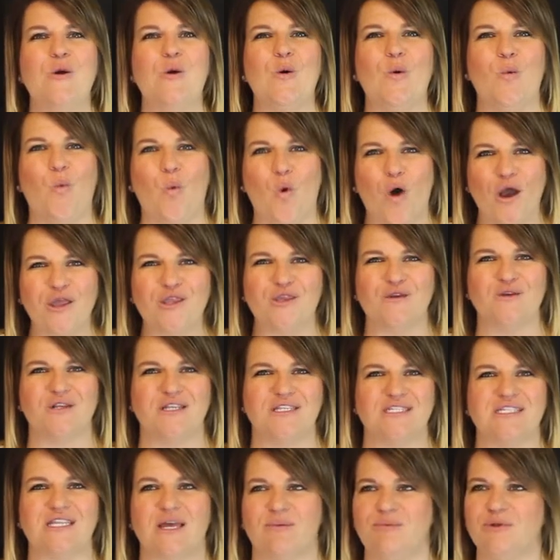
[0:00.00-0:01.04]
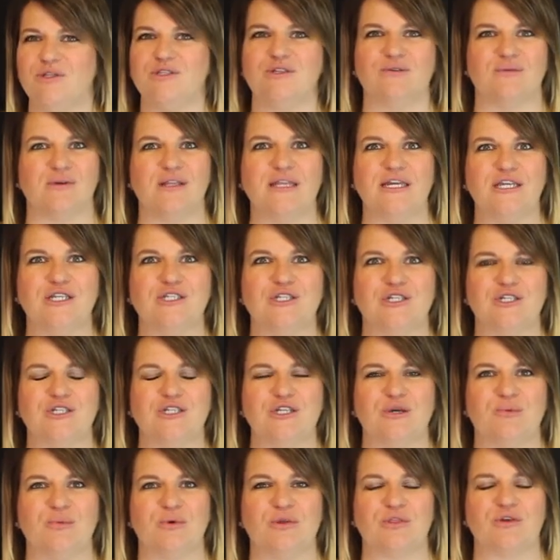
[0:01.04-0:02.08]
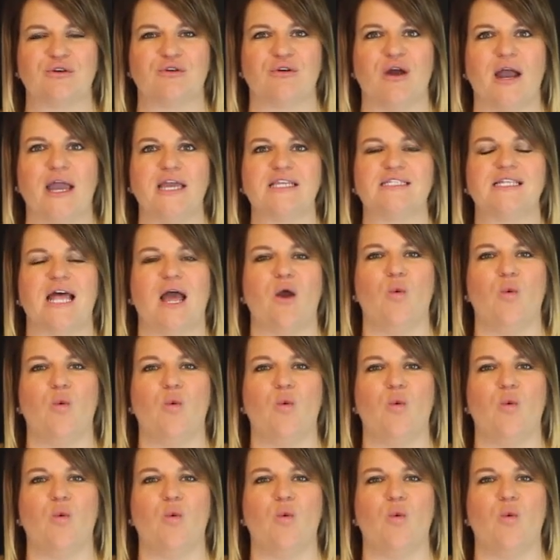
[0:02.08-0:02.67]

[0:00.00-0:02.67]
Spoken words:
want you to step into a relationship with Christ.